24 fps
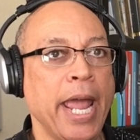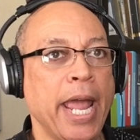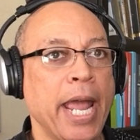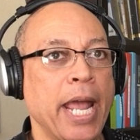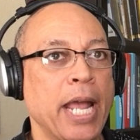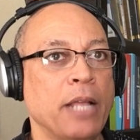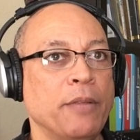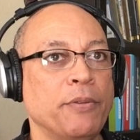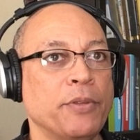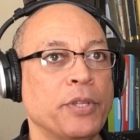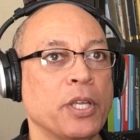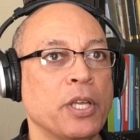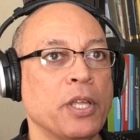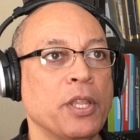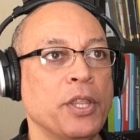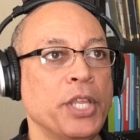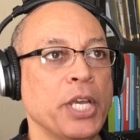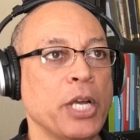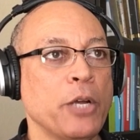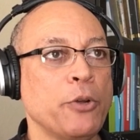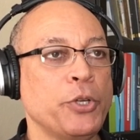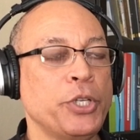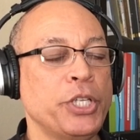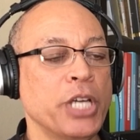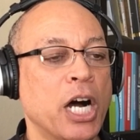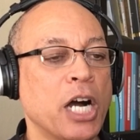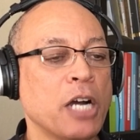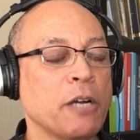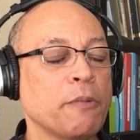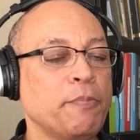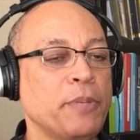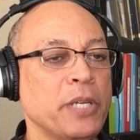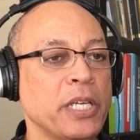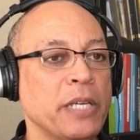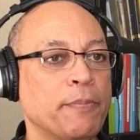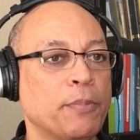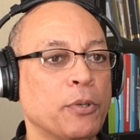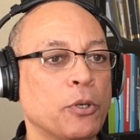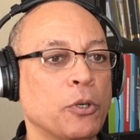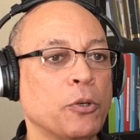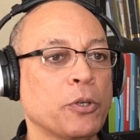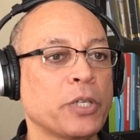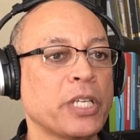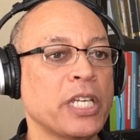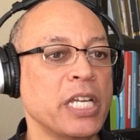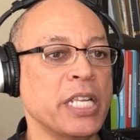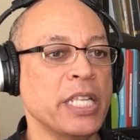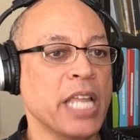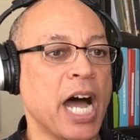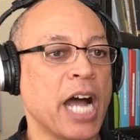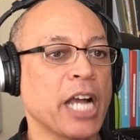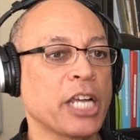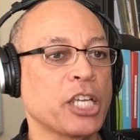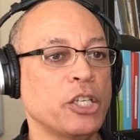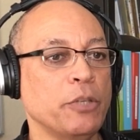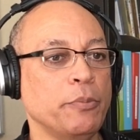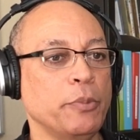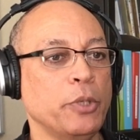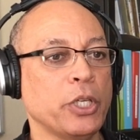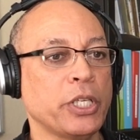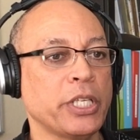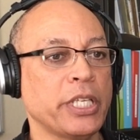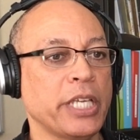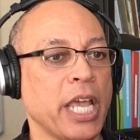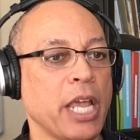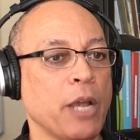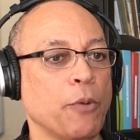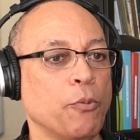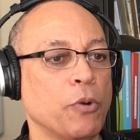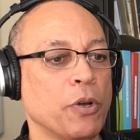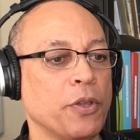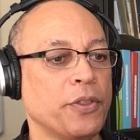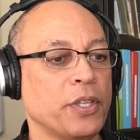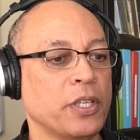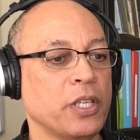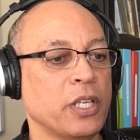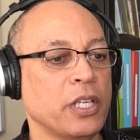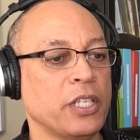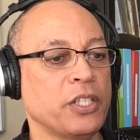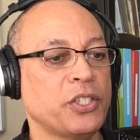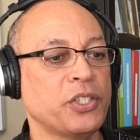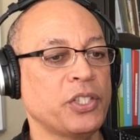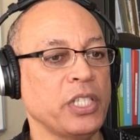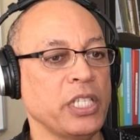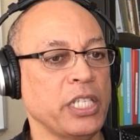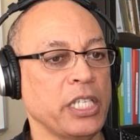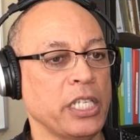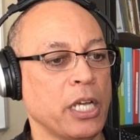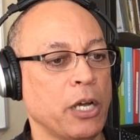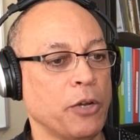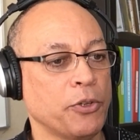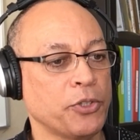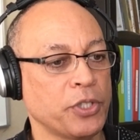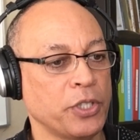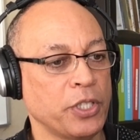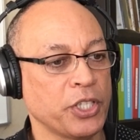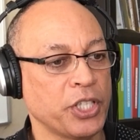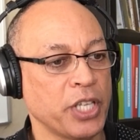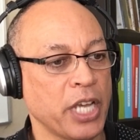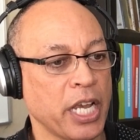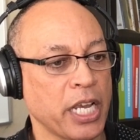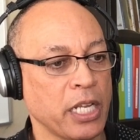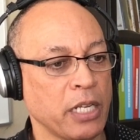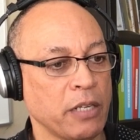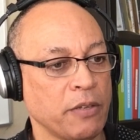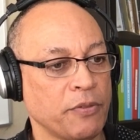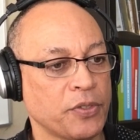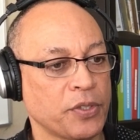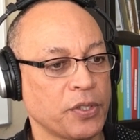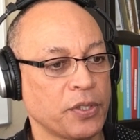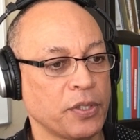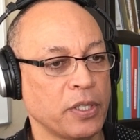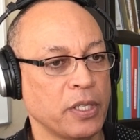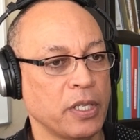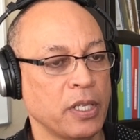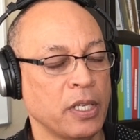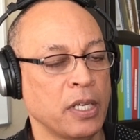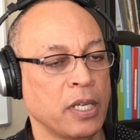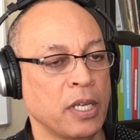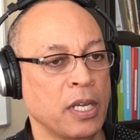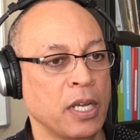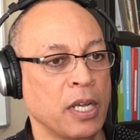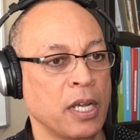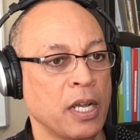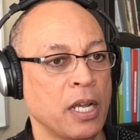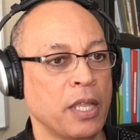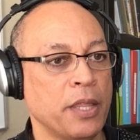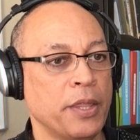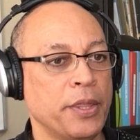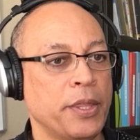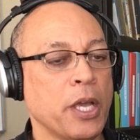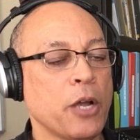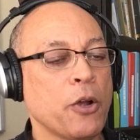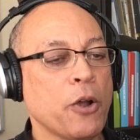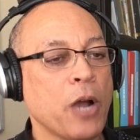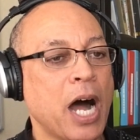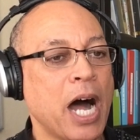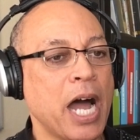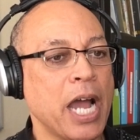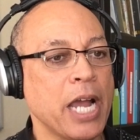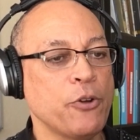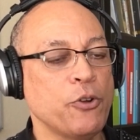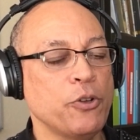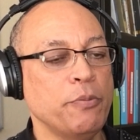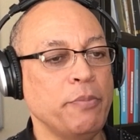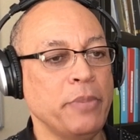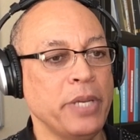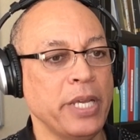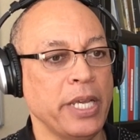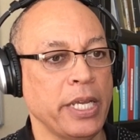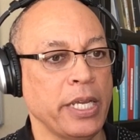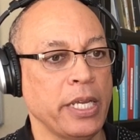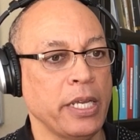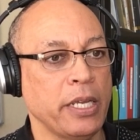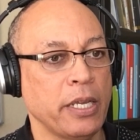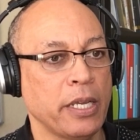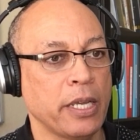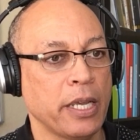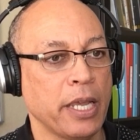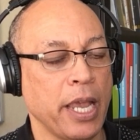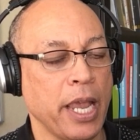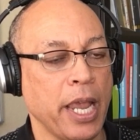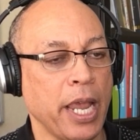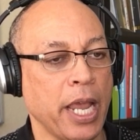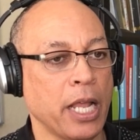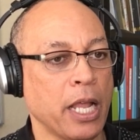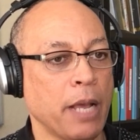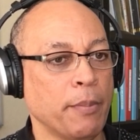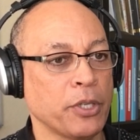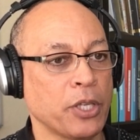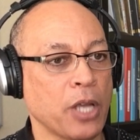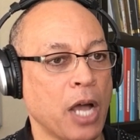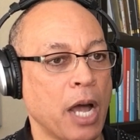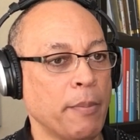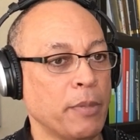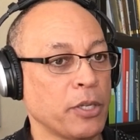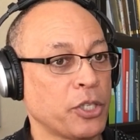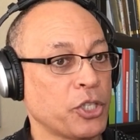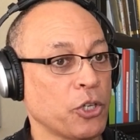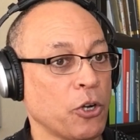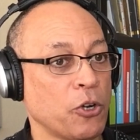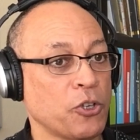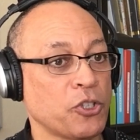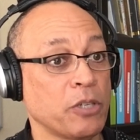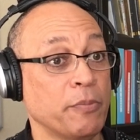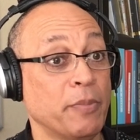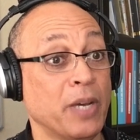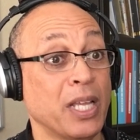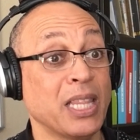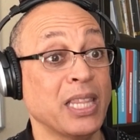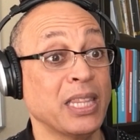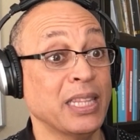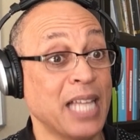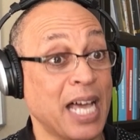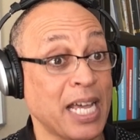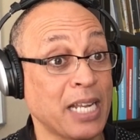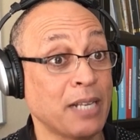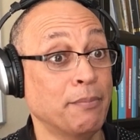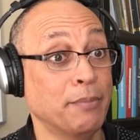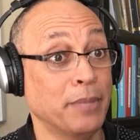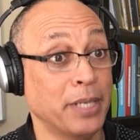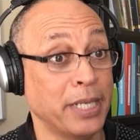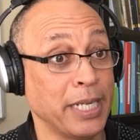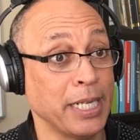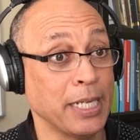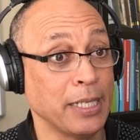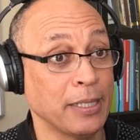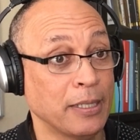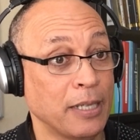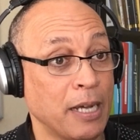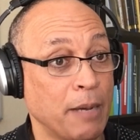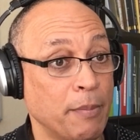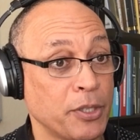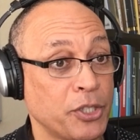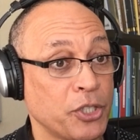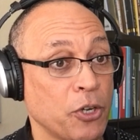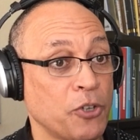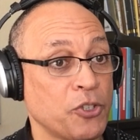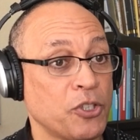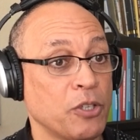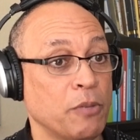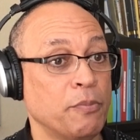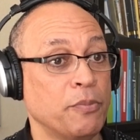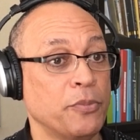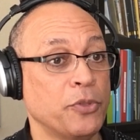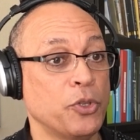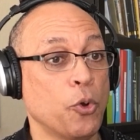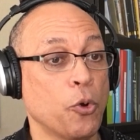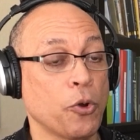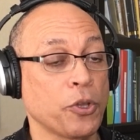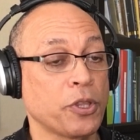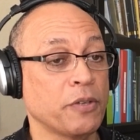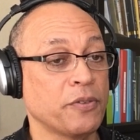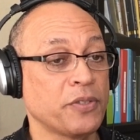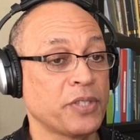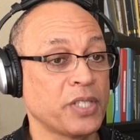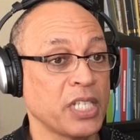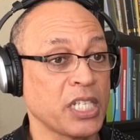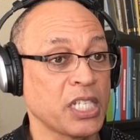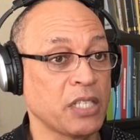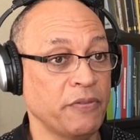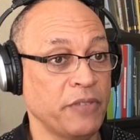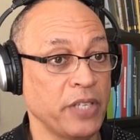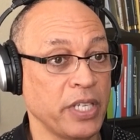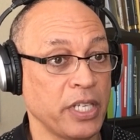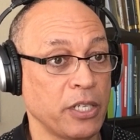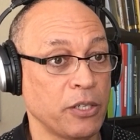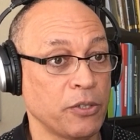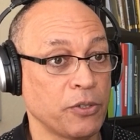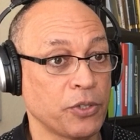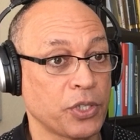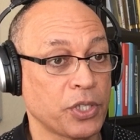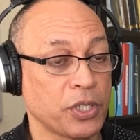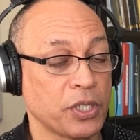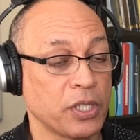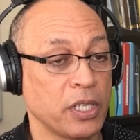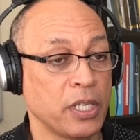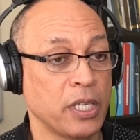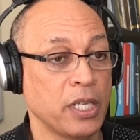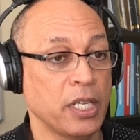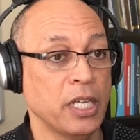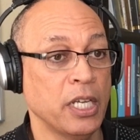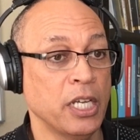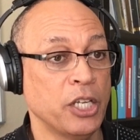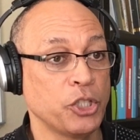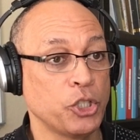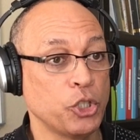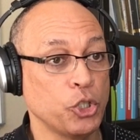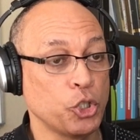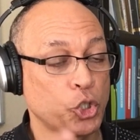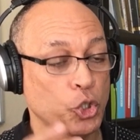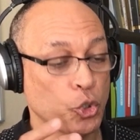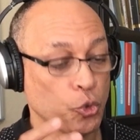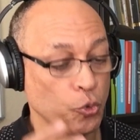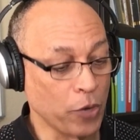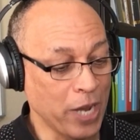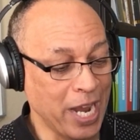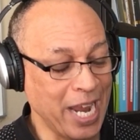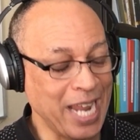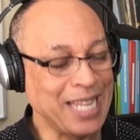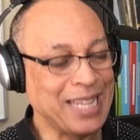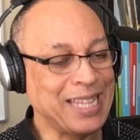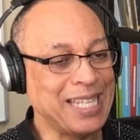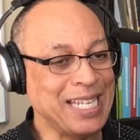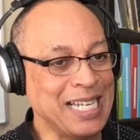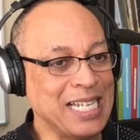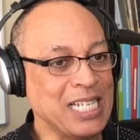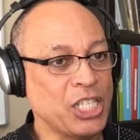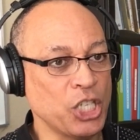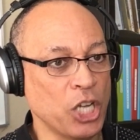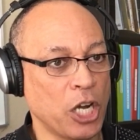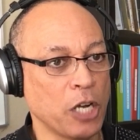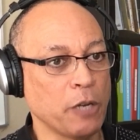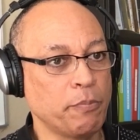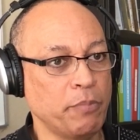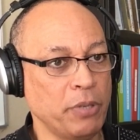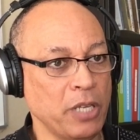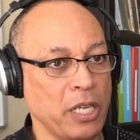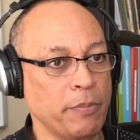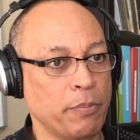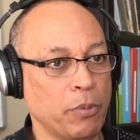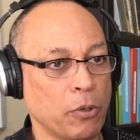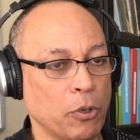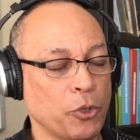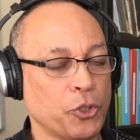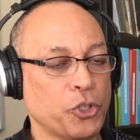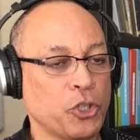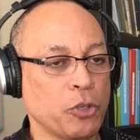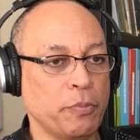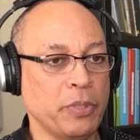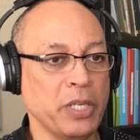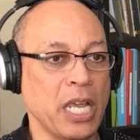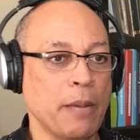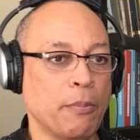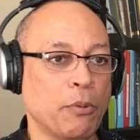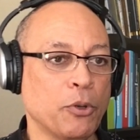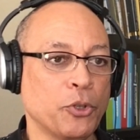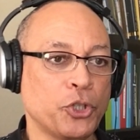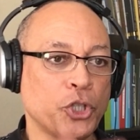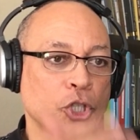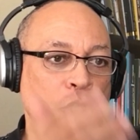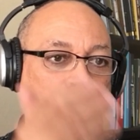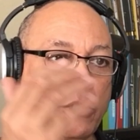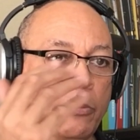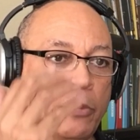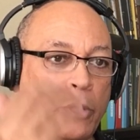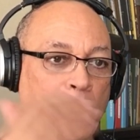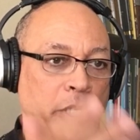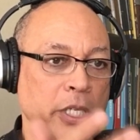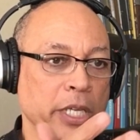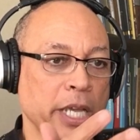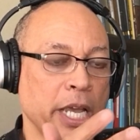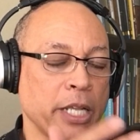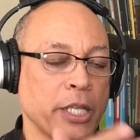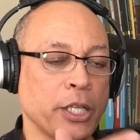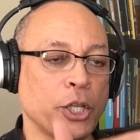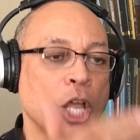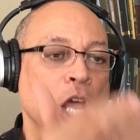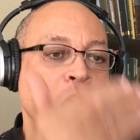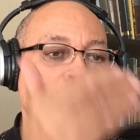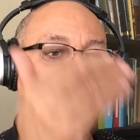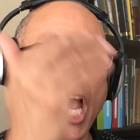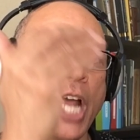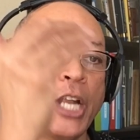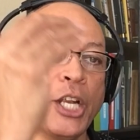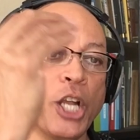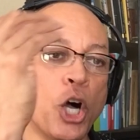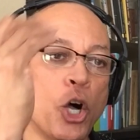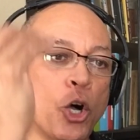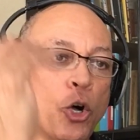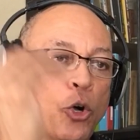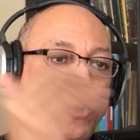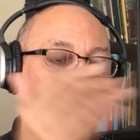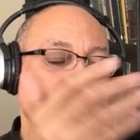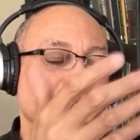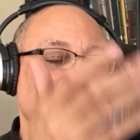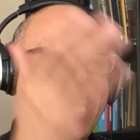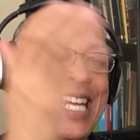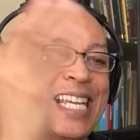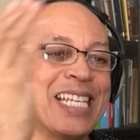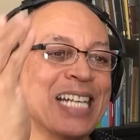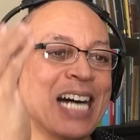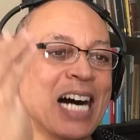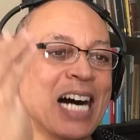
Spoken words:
and their young people cannot communicate with CEOs and executives. They're hiring me, and I'm gonna charge them a lot of money. I'm gonna charge them north of 6 figures to train these young people to be able to communicate and hold a